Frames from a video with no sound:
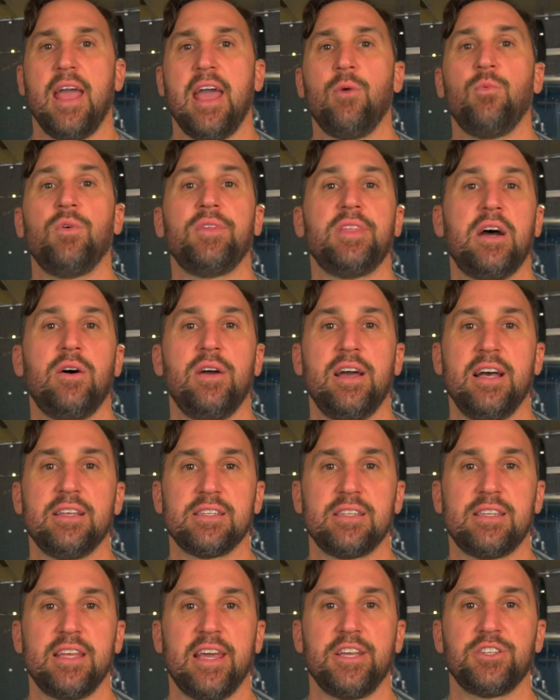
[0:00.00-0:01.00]
And without
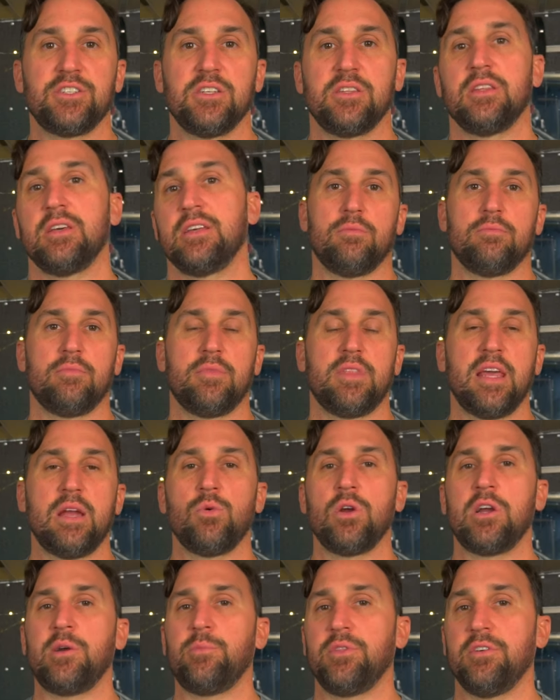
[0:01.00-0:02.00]
hesitation, they
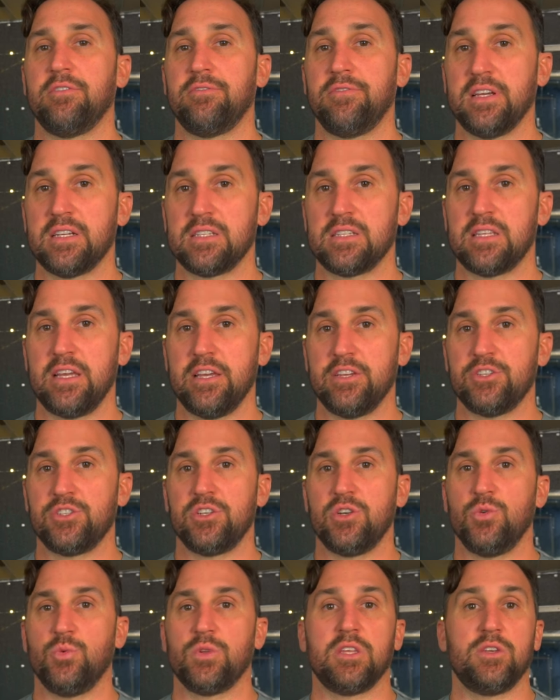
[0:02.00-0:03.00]
were able to fix the
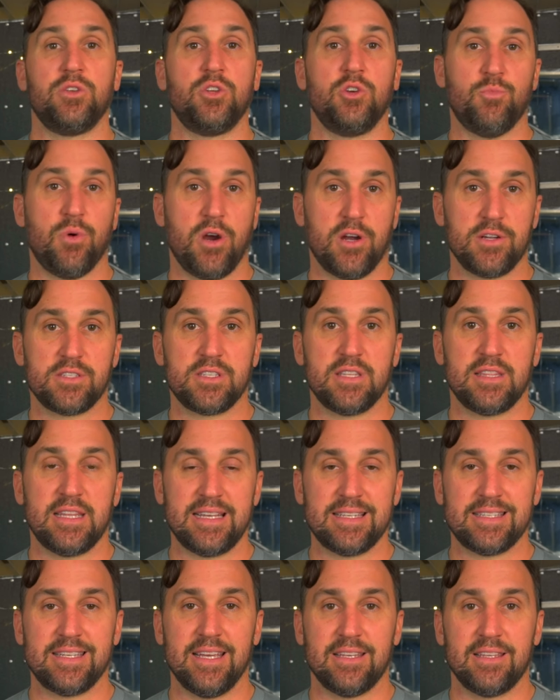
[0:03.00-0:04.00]
issue with the new parts that they
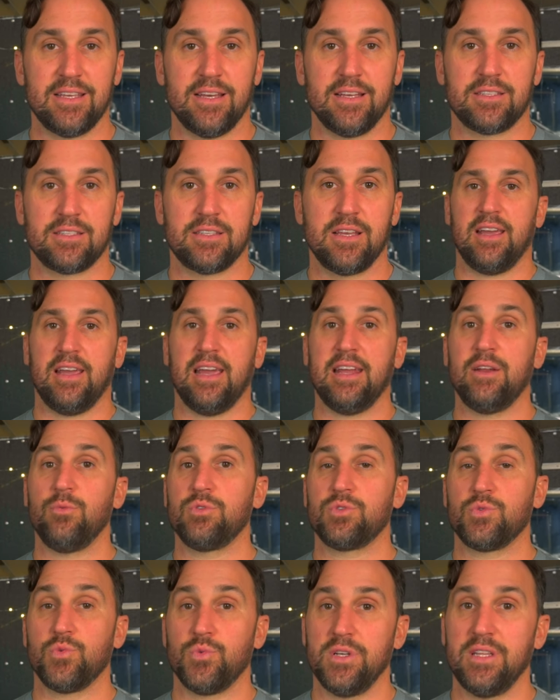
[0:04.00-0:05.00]
sent us. And it
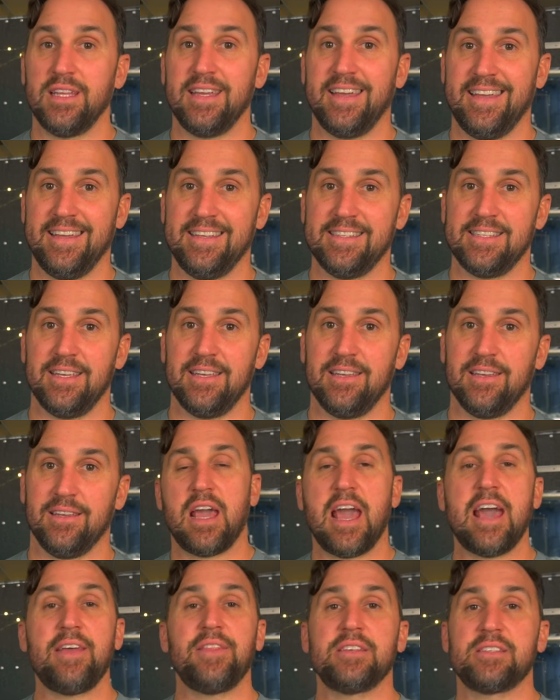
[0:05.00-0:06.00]
was really easy.
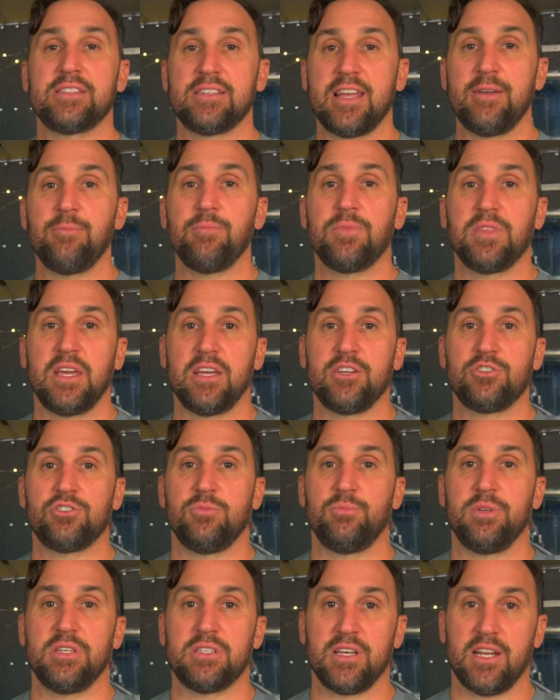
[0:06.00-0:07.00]
And the same thing
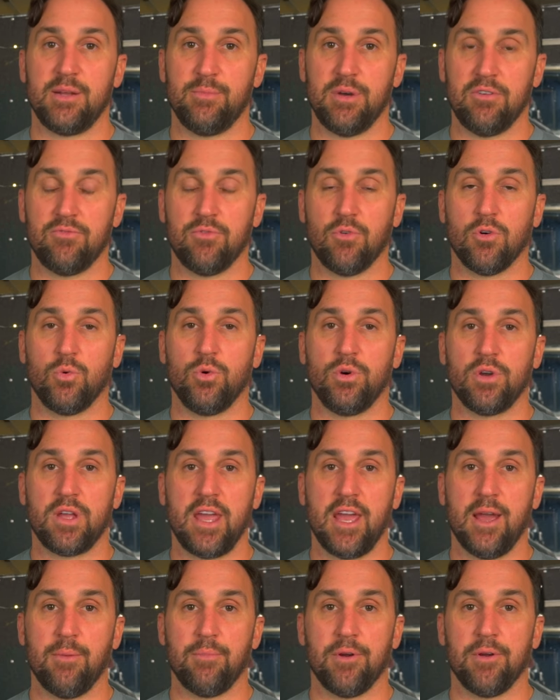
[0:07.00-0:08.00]
should be said about four-wheel
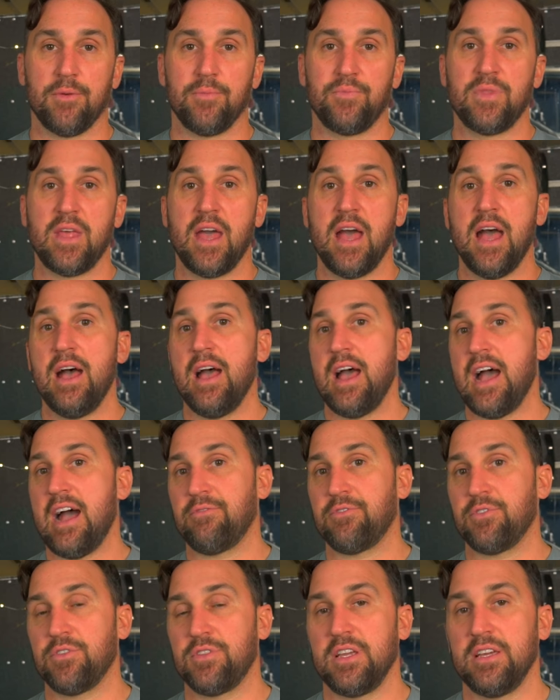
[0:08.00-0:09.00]
camper.
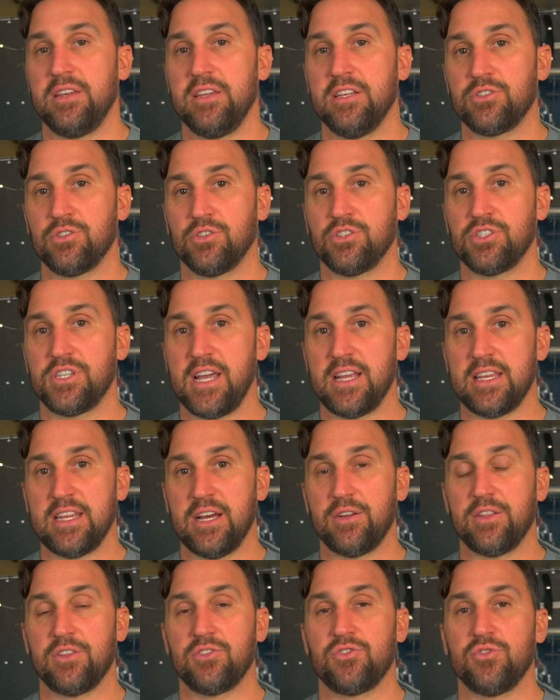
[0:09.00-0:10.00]
After the initial
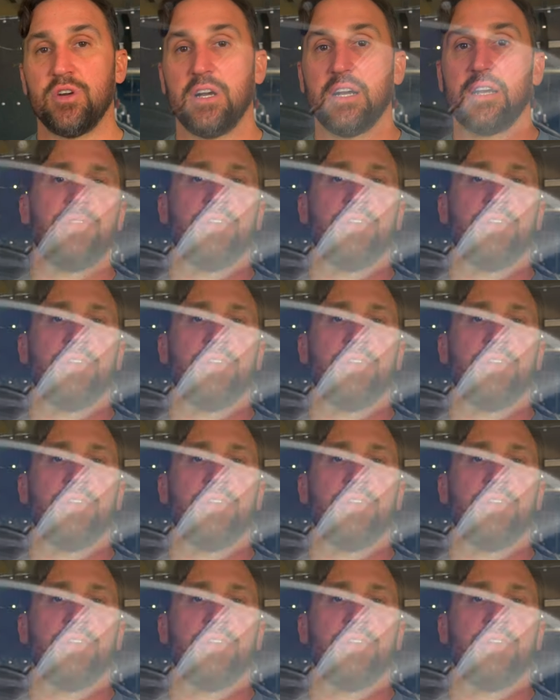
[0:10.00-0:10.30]
shakedown of the truck,